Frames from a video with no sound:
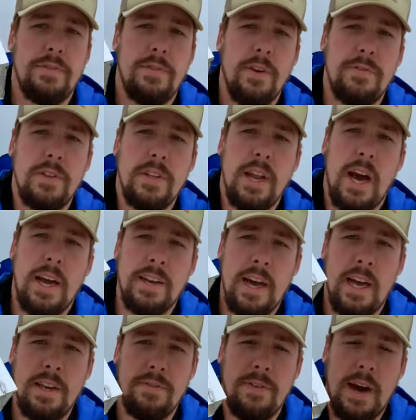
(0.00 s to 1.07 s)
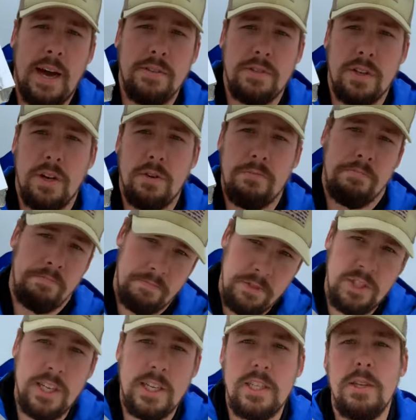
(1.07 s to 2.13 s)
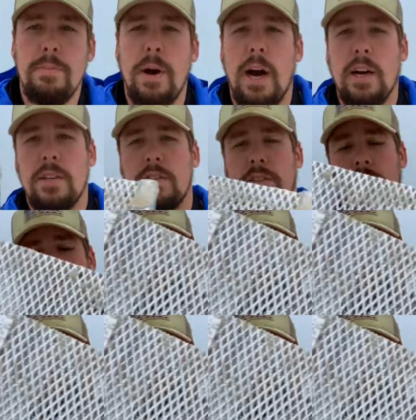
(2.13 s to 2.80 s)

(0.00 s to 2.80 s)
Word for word: $59.95, so 60 bucks.